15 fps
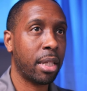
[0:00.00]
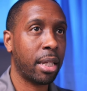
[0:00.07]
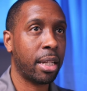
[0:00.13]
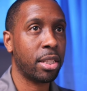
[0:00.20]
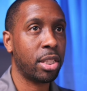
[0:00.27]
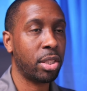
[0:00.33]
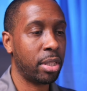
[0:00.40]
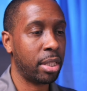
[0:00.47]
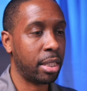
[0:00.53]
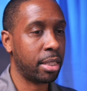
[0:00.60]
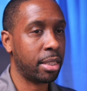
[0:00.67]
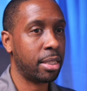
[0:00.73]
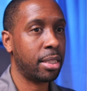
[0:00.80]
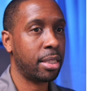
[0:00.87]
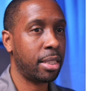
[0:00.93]
The answer
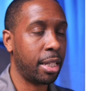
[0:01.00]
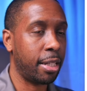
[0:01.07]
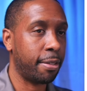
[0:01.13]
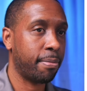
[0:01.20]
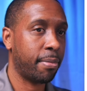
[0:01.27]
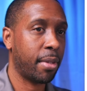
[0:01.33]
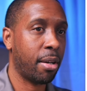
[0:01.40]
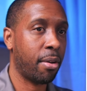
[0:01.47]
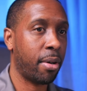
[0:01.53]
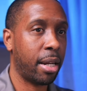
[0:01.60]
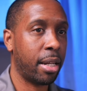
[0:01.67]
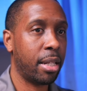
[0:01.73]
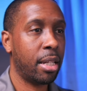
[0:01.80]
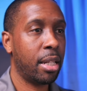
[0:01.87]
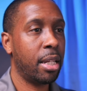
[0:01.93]
is C. All
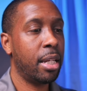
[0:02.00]
right.